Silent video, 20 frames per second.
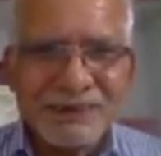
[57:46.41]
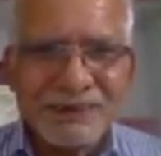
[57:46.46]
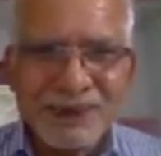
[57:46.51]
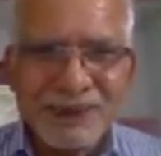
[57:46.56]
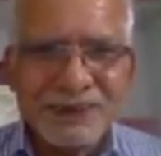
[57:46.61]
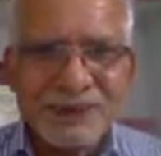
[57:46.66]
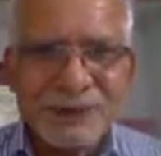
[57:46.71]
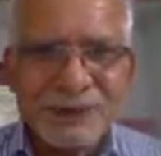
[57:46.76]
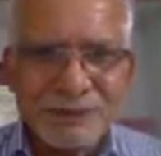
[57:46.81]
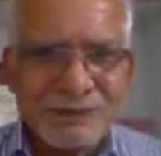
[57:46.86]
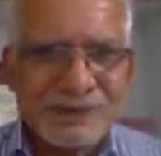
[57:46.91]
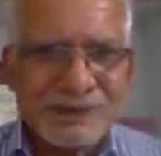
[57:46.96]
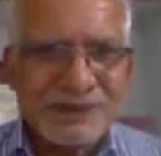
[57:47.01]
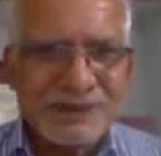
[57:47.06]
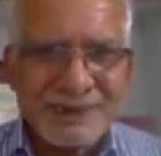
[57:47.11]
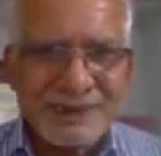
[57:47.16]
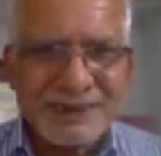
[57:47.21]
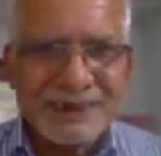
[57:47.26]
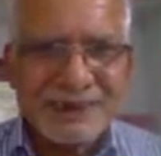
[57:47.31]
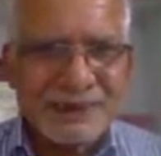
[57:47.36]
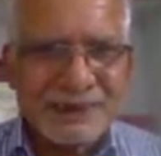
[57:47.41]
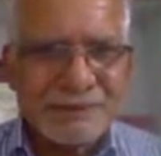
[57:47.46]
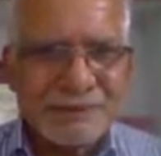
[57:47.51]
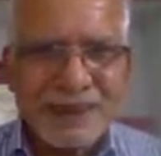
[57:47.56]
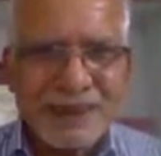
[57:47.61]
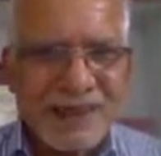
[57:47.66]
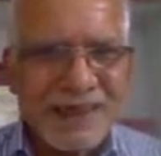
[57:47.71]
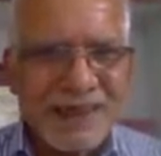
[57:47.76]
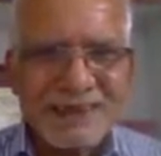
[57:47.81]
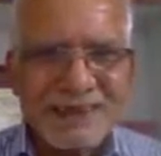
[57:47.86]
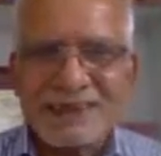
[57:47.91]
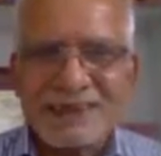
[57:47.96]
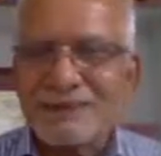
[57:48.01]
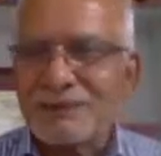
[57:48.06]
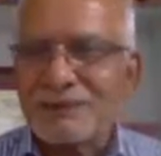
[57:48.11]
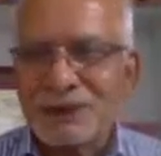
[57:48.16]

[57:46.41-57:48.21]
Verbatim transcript: volumes written by R.C.